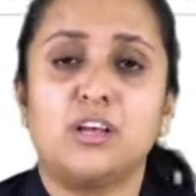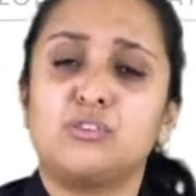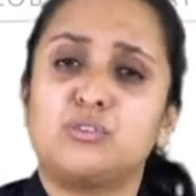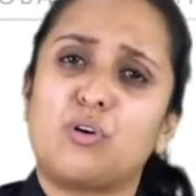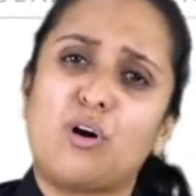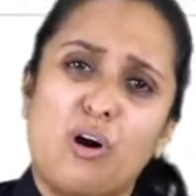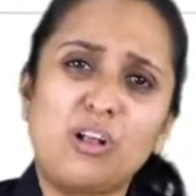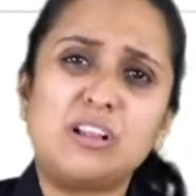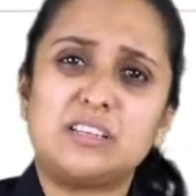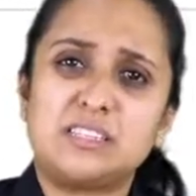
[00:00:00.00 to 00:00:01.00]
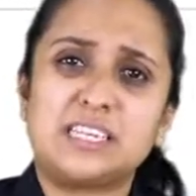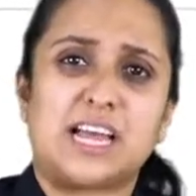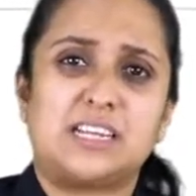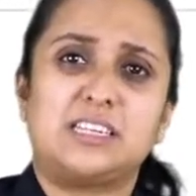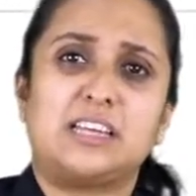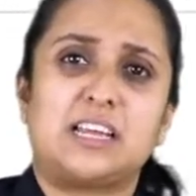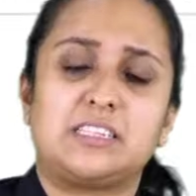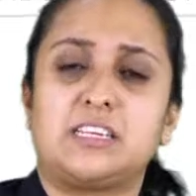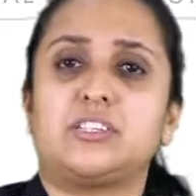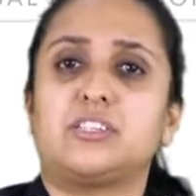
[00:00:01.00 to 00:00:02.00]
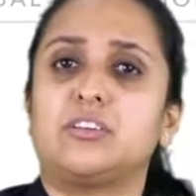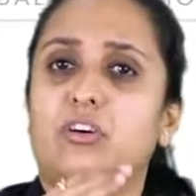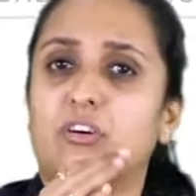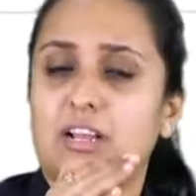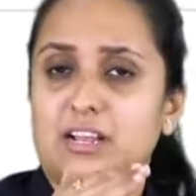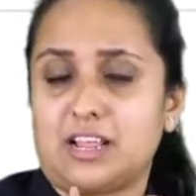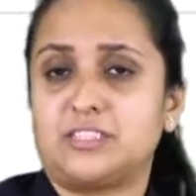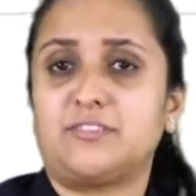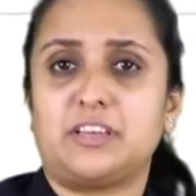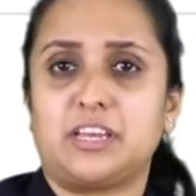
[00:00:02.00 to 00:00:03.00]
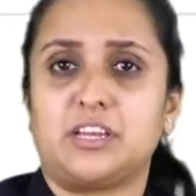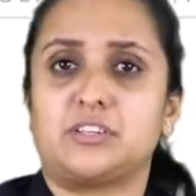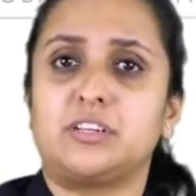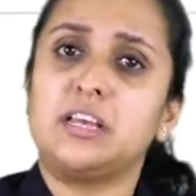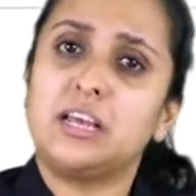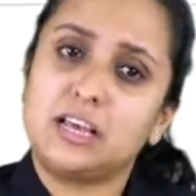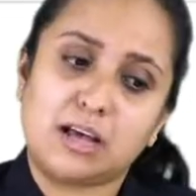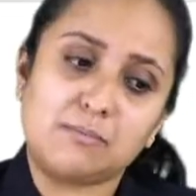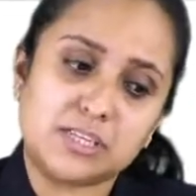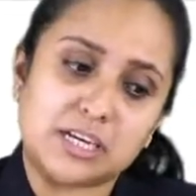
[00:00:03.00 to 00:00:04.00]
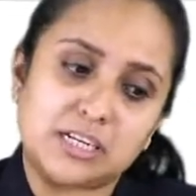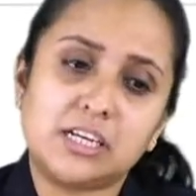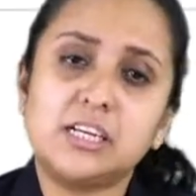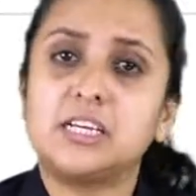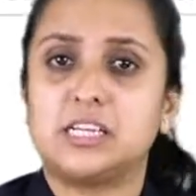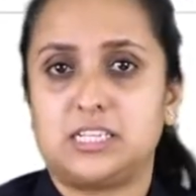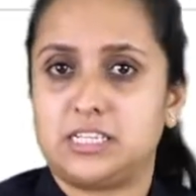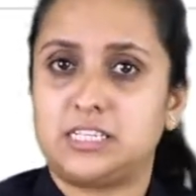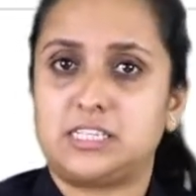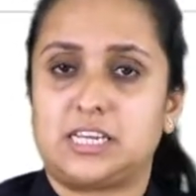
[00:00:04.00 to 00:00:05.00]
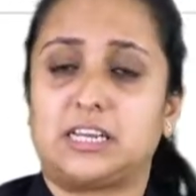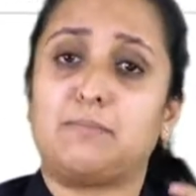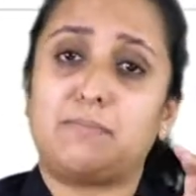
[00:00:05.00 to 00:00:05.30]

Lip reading: So, all this categorization or classification comes under this technique.